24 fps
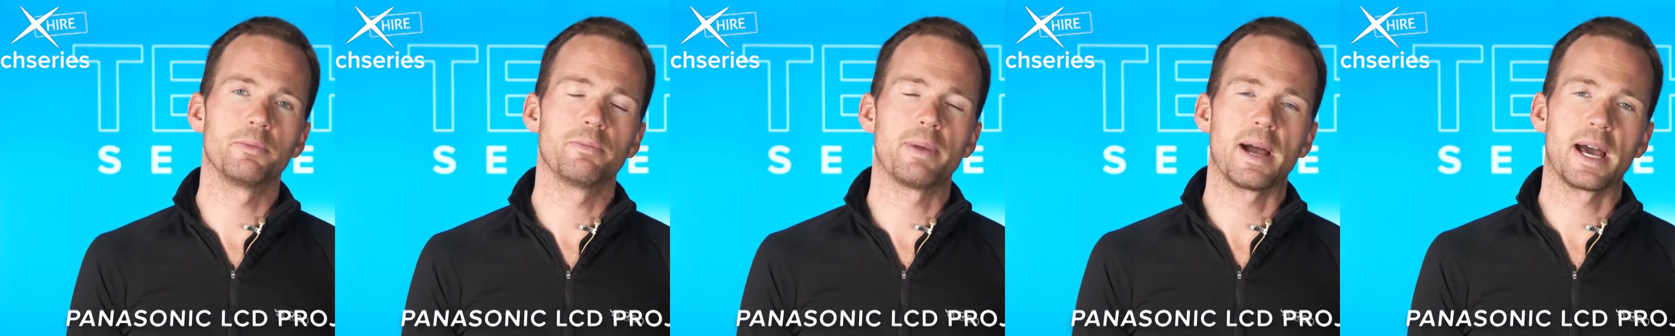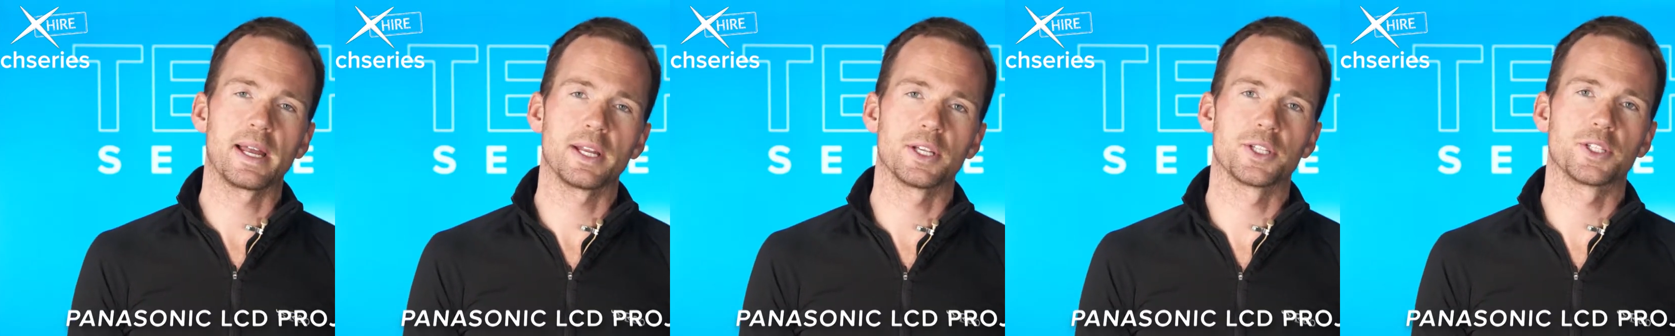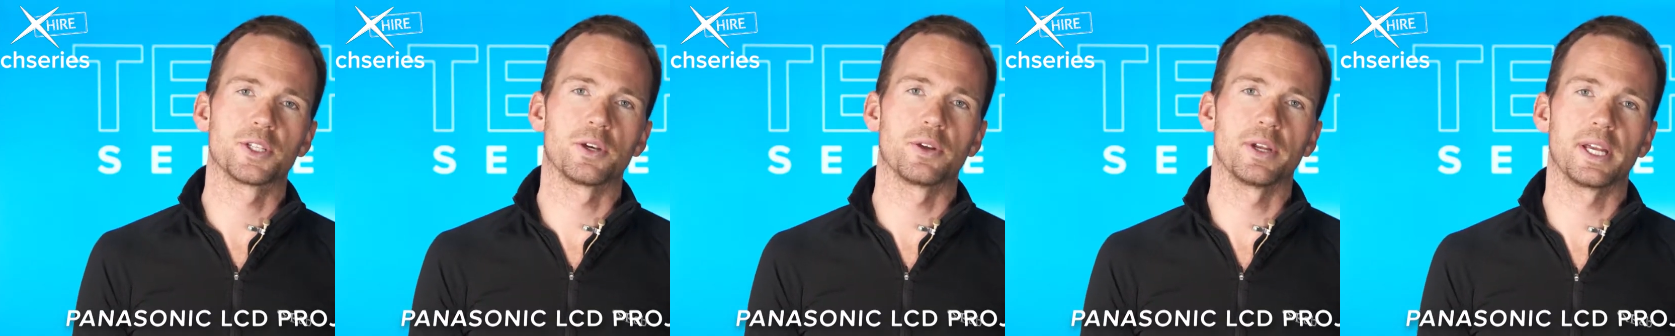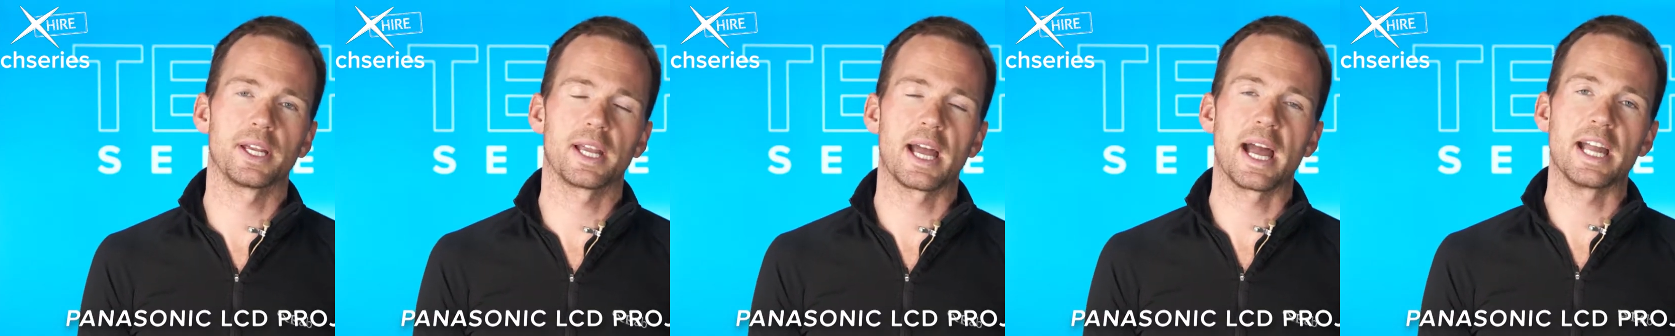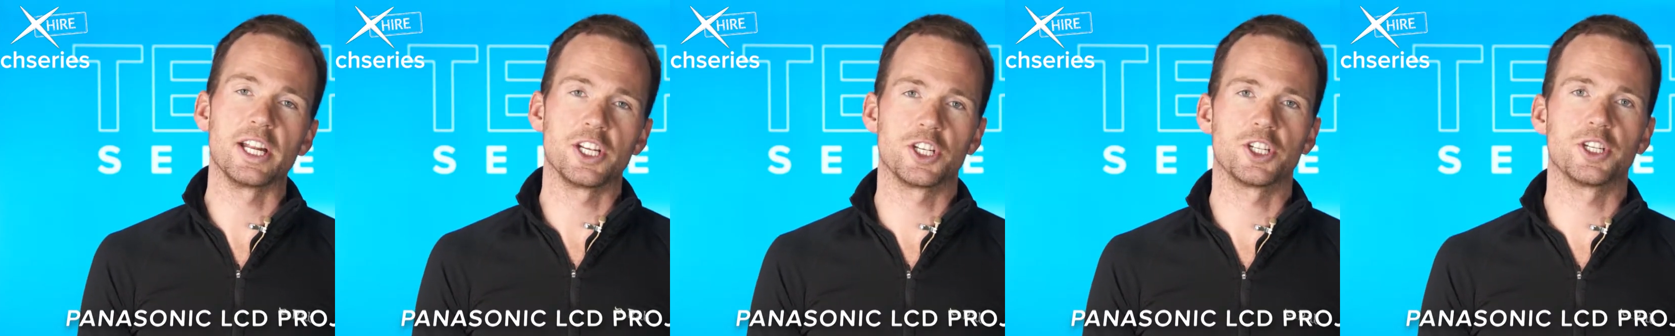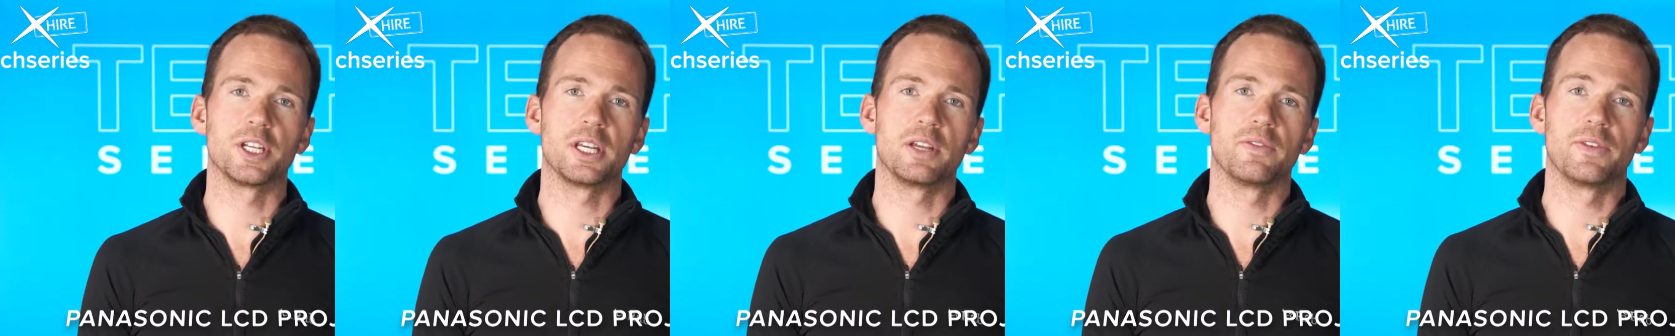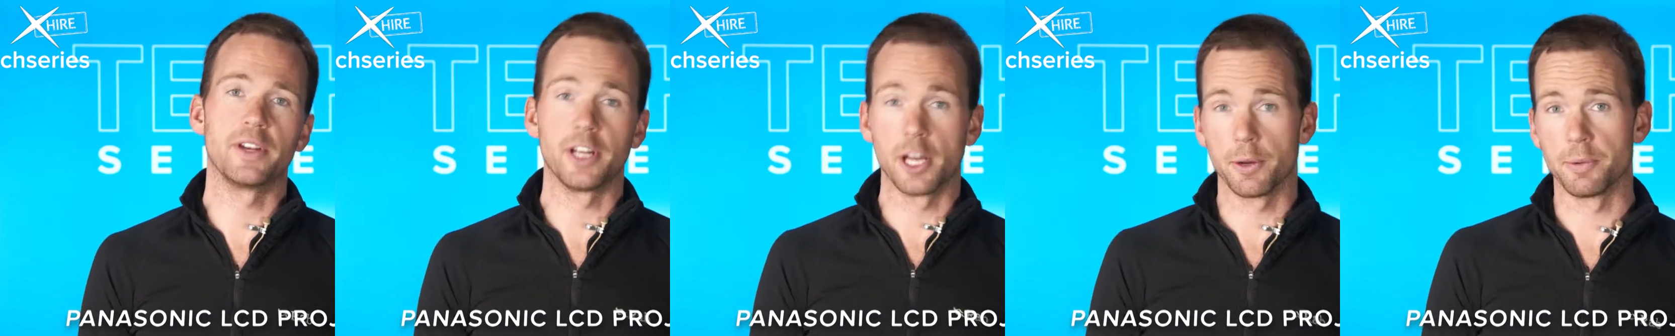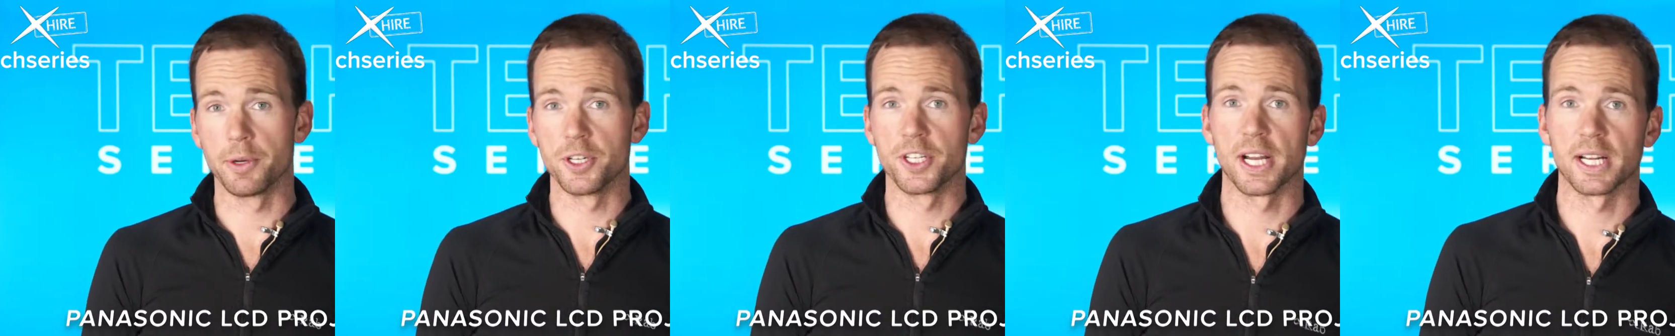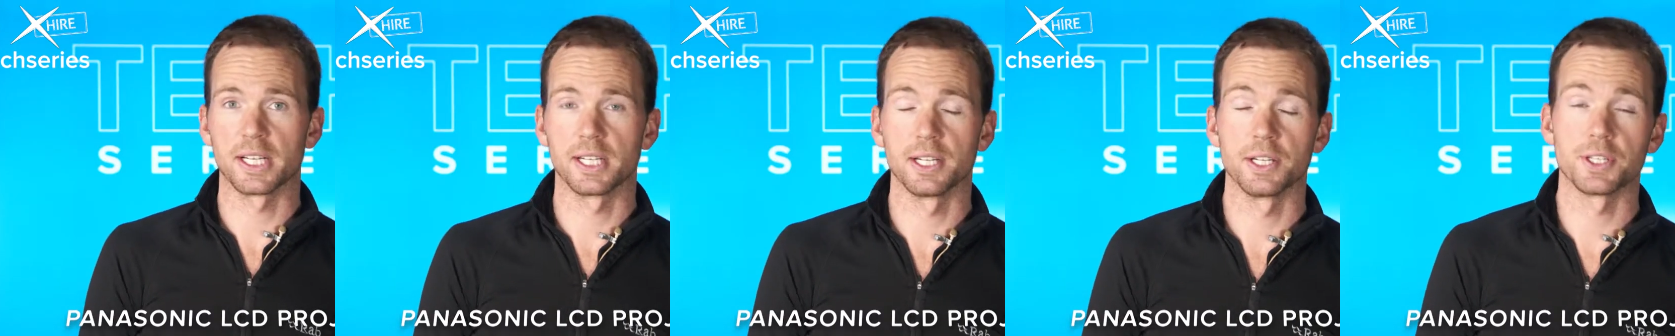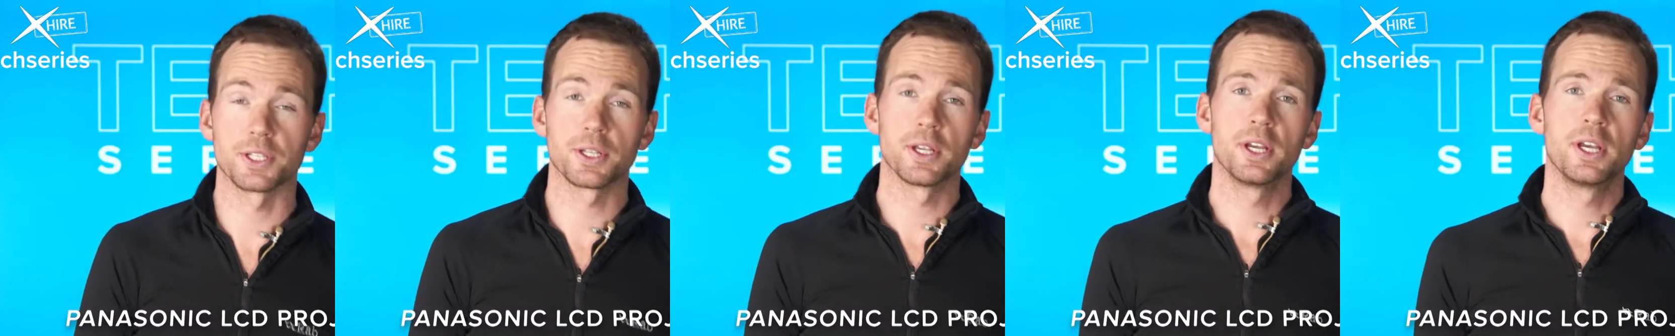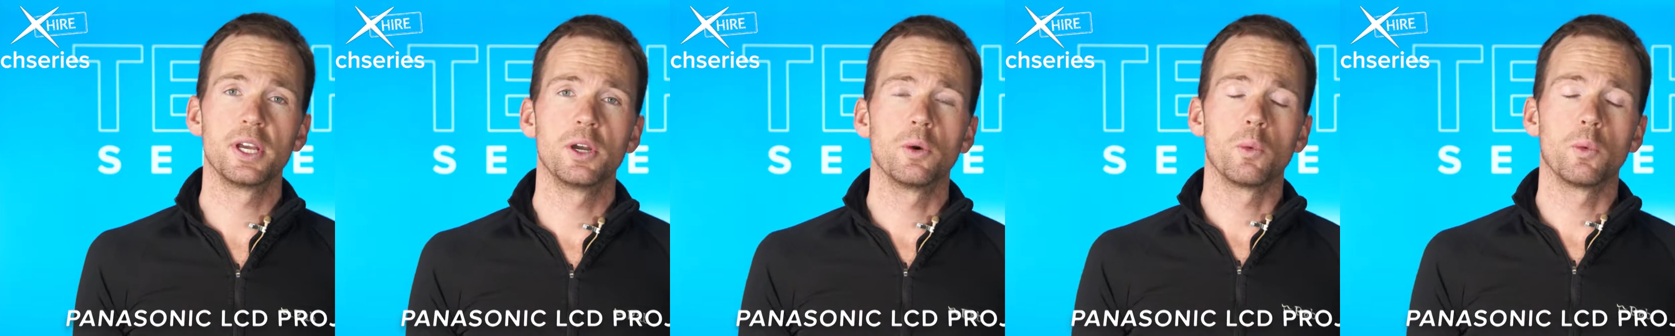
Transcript: Panasonic HD video projectors.